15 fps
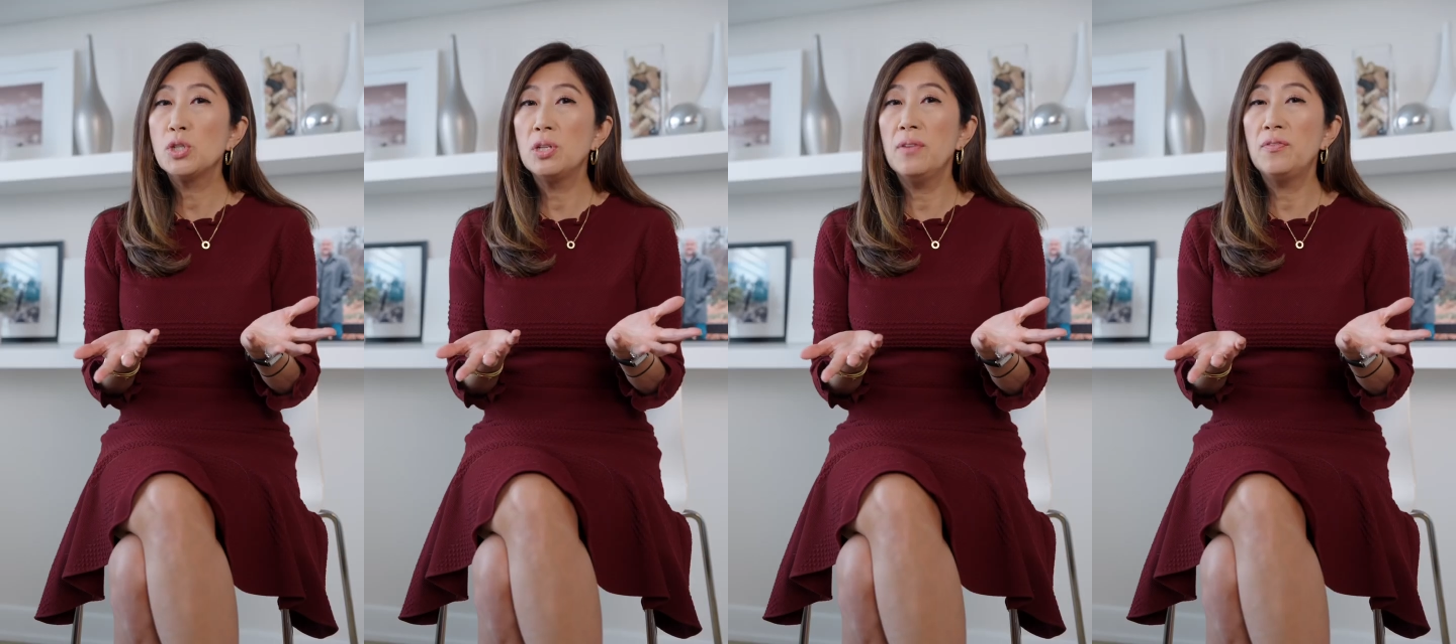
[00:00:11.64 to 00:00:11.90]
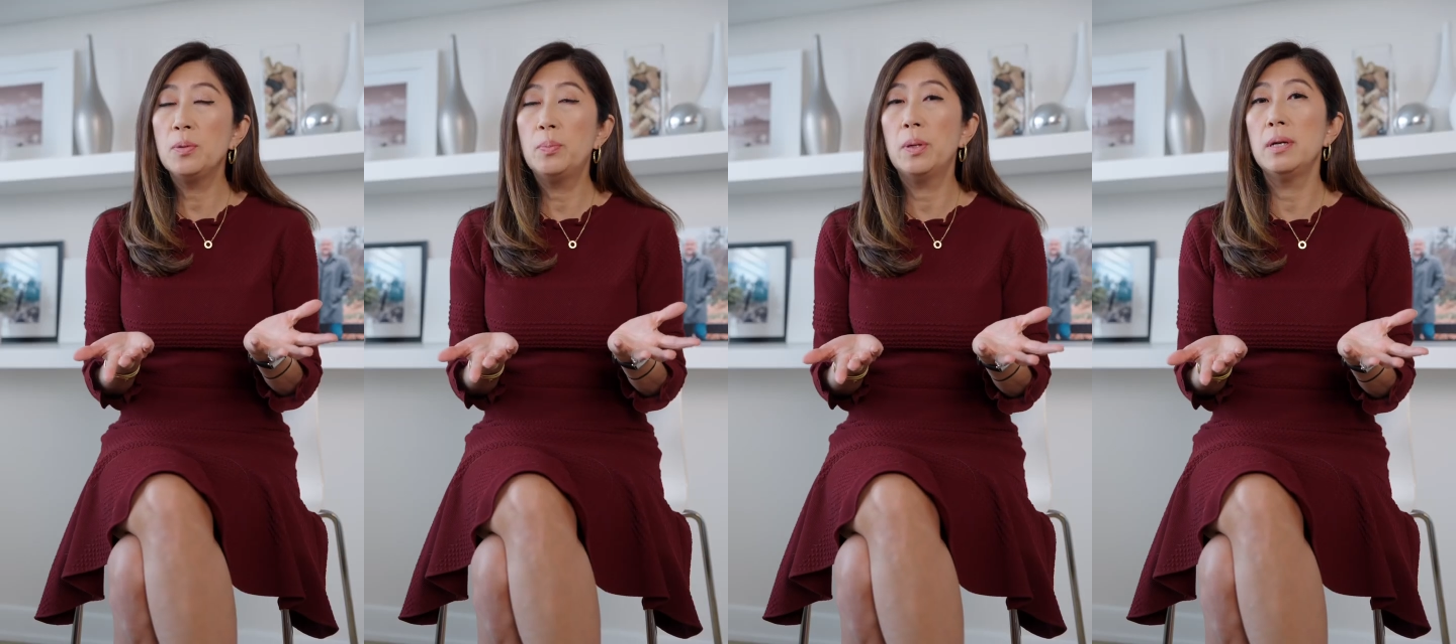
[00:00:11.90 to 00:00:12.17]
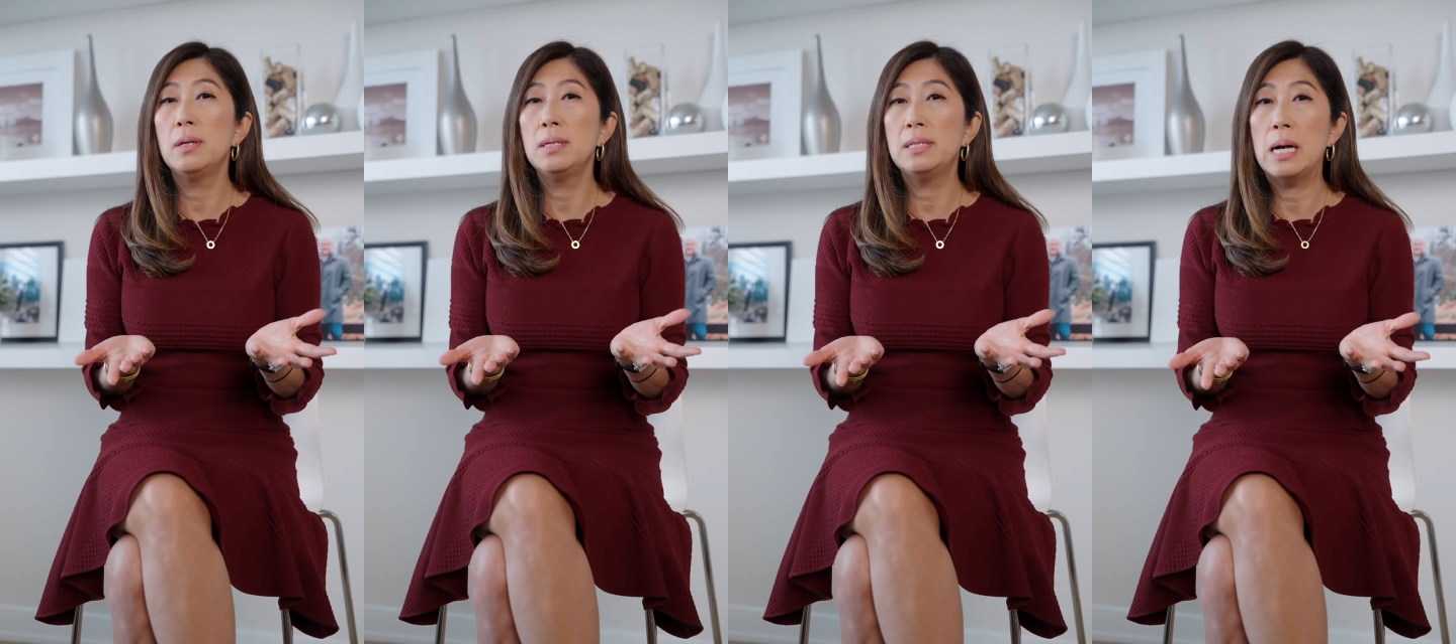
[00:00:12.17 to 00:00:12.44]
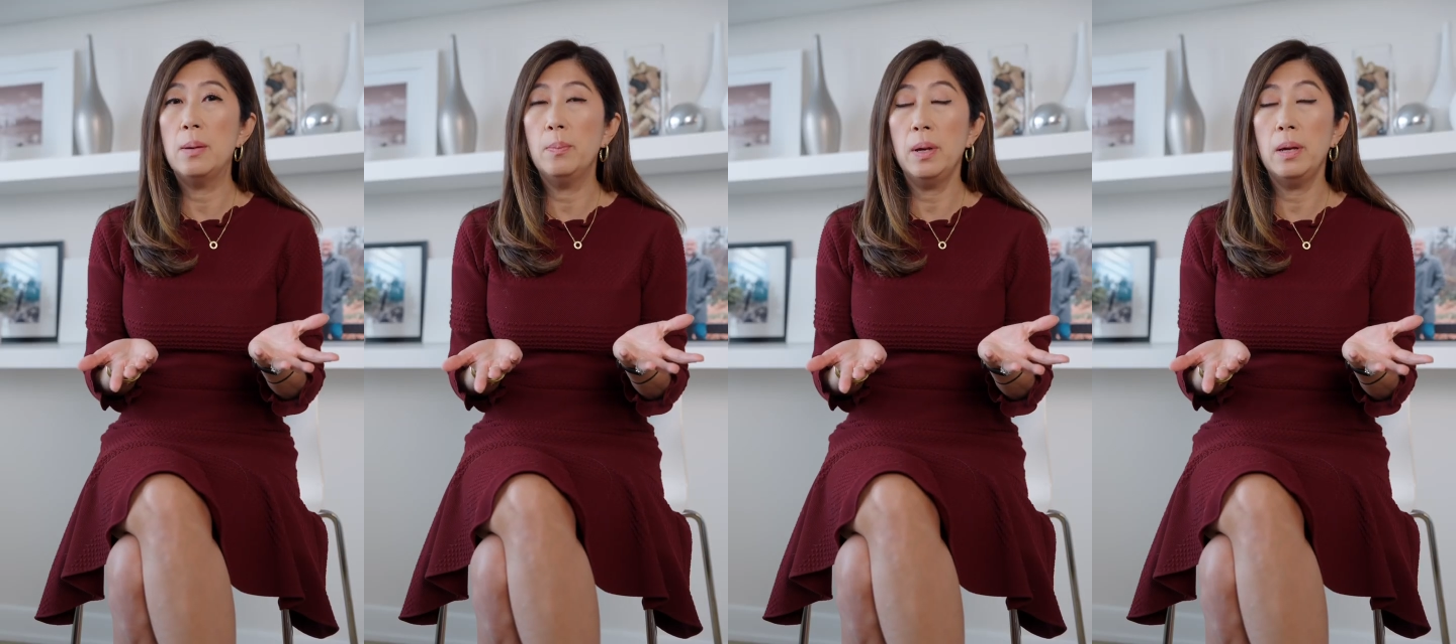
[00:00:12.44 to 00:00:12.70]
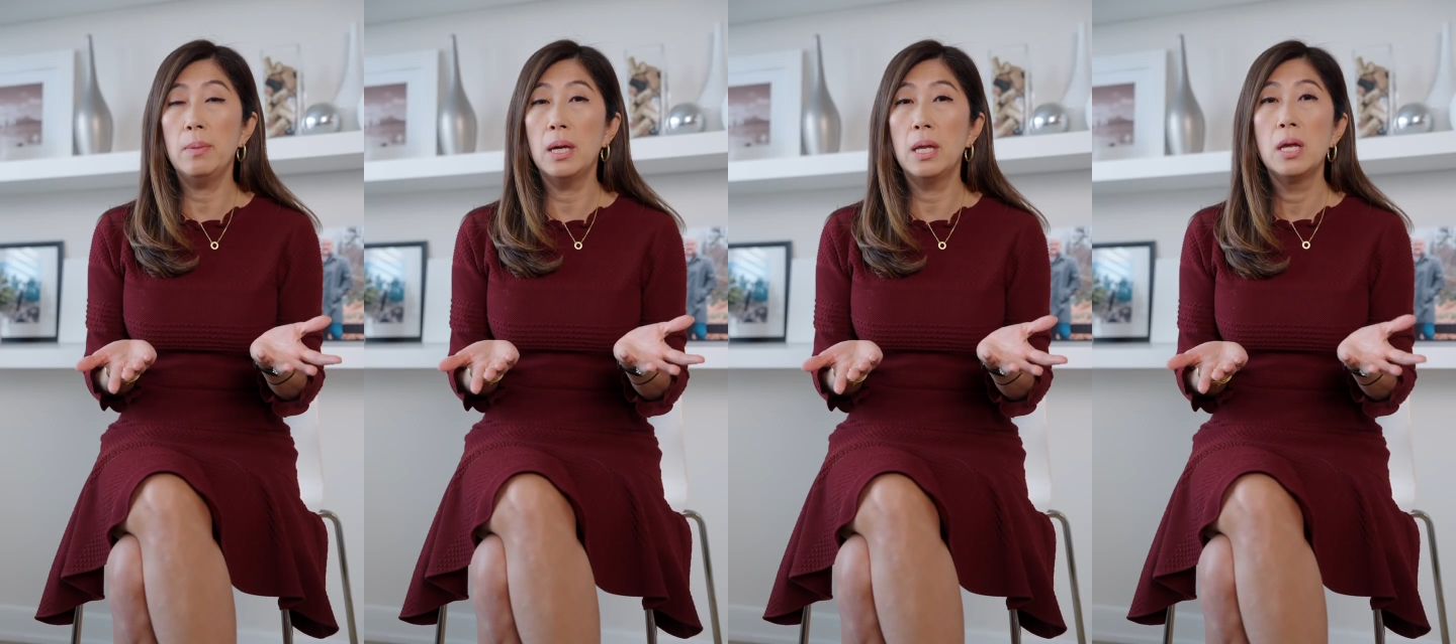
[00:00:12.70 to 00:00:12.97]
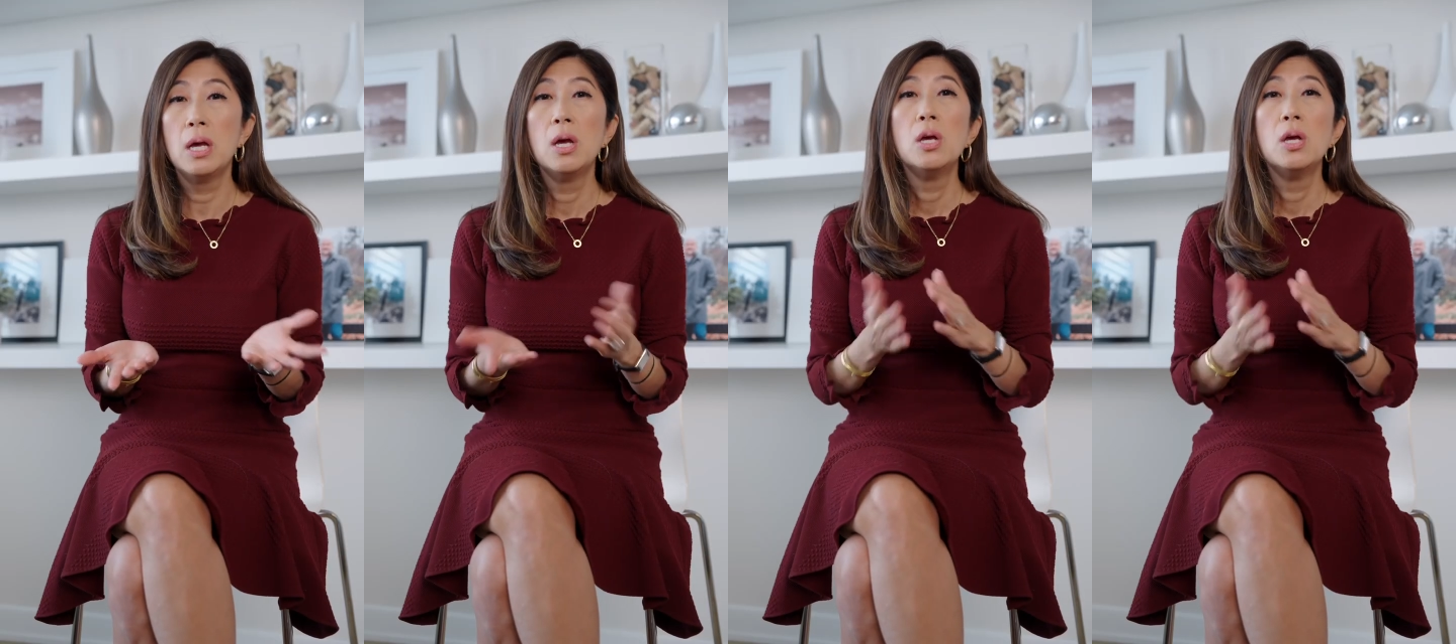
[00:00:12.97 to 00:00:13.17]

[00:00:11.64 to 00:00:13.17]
do you have to put in a down payment?